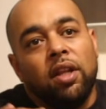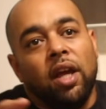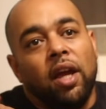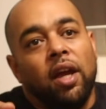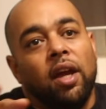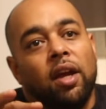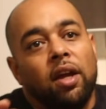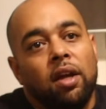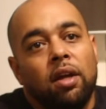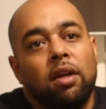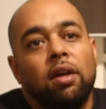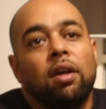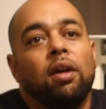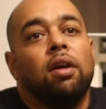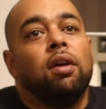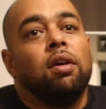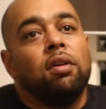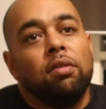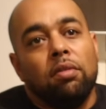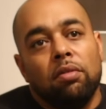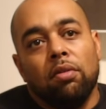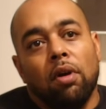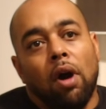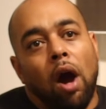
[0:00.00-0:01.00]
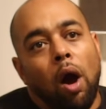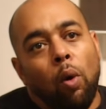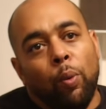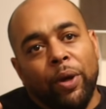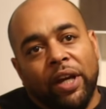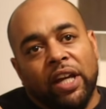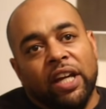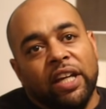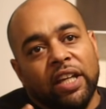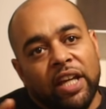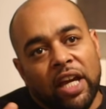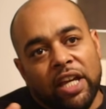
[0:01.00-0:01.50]
There. Or
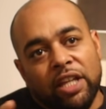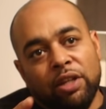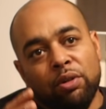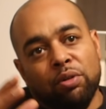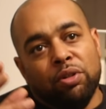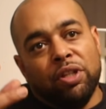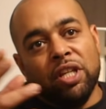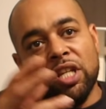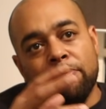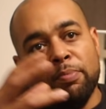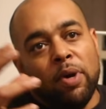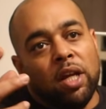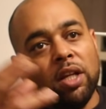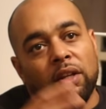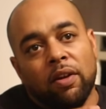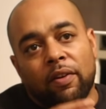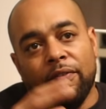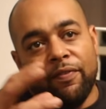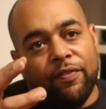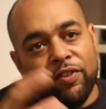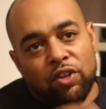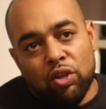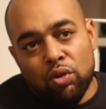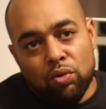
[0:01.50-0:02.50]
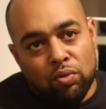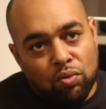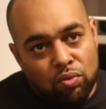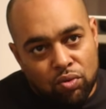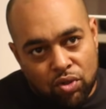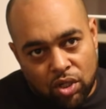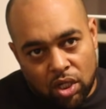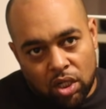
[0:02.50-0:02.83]
we can get you this amount of views,